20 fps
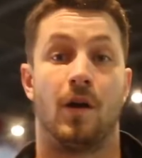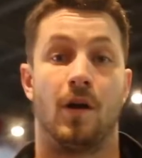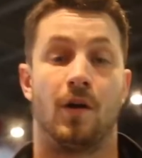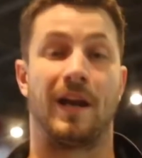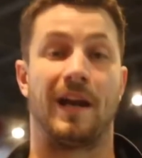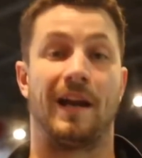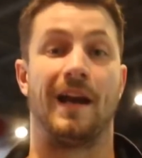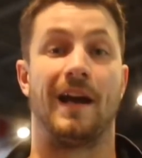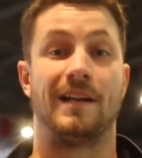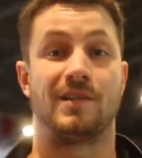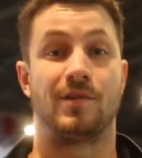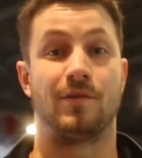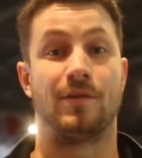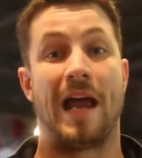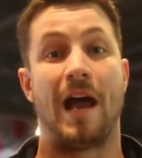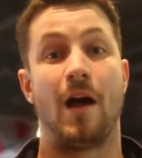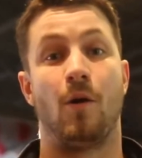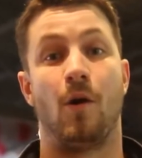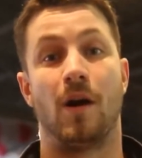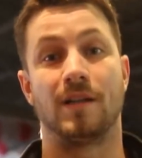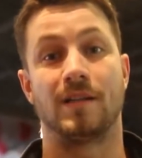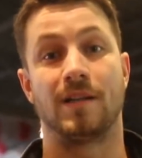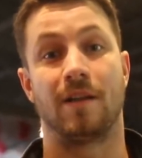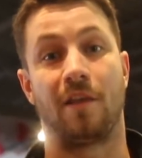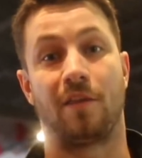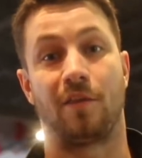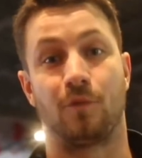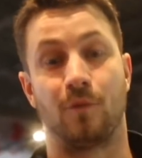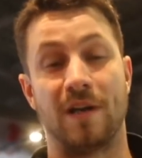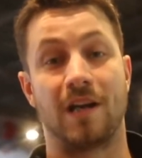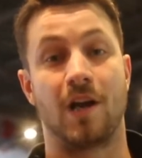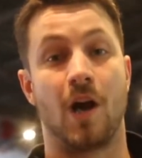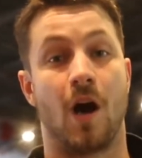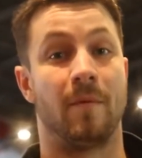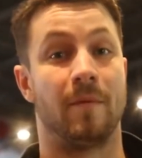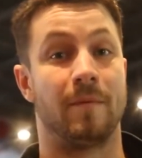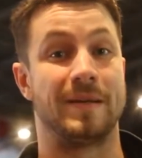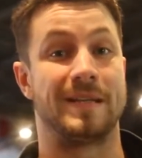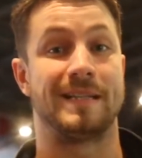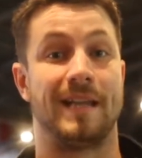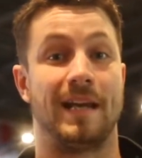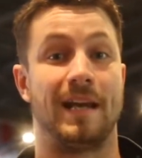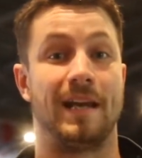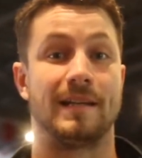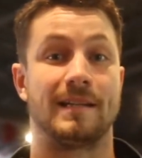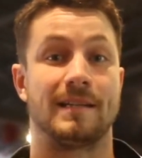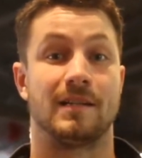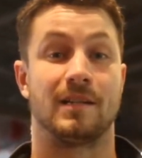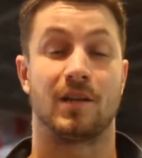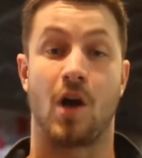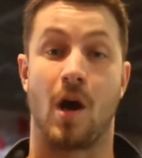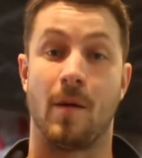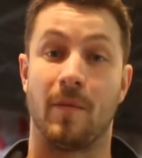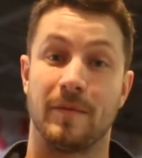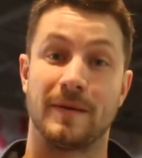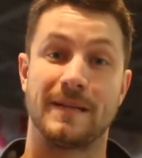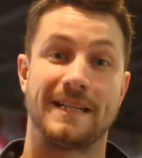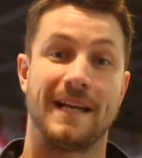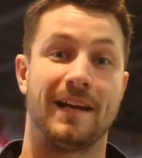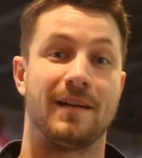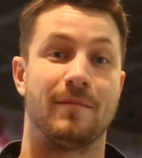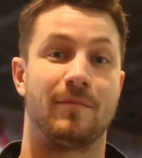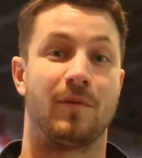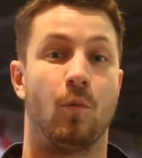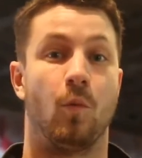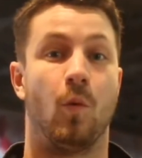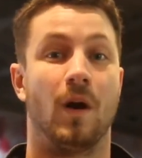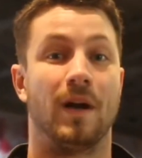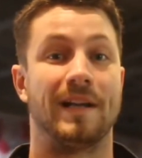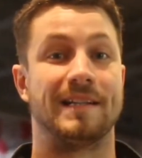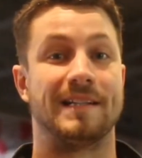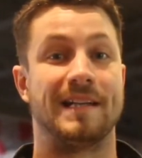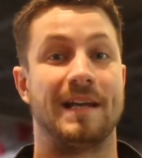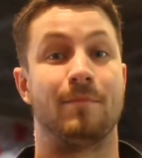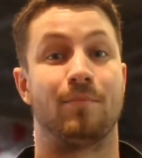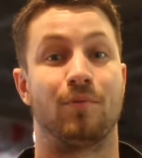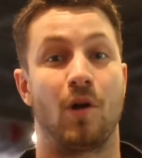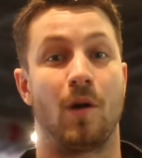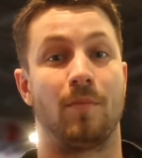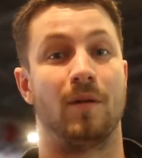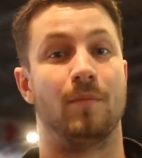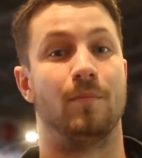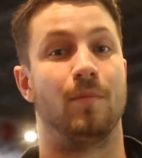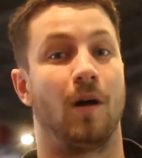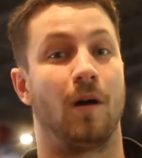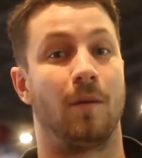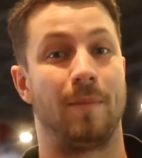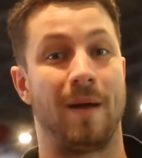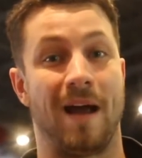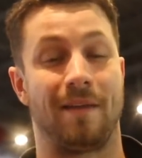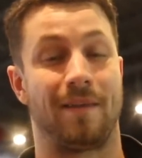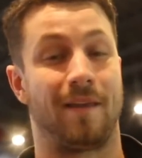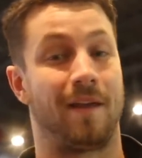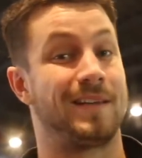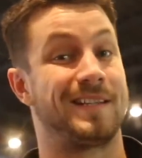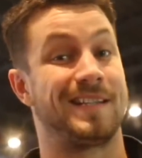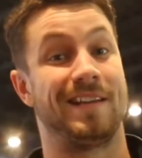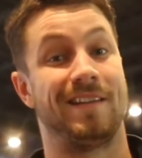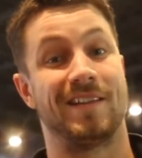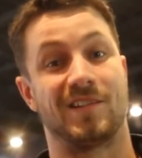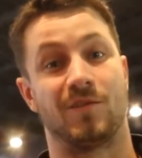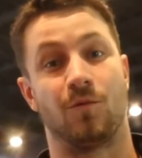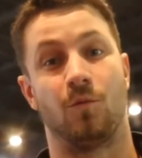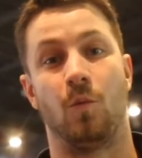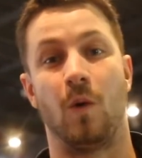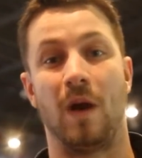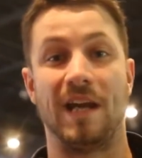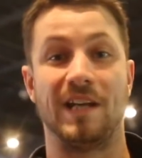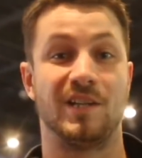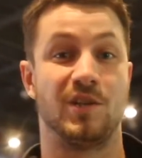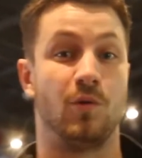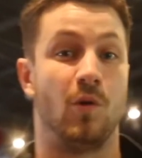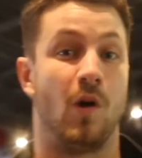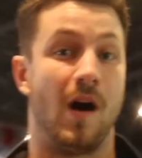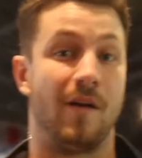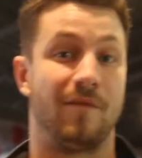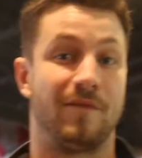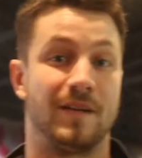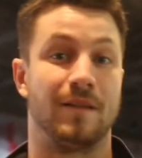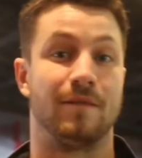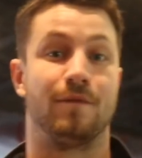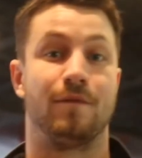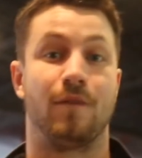Okay guys, so now on to the 3 common mistakes. Common mistake number 1 is improper bar path. I see this way too often.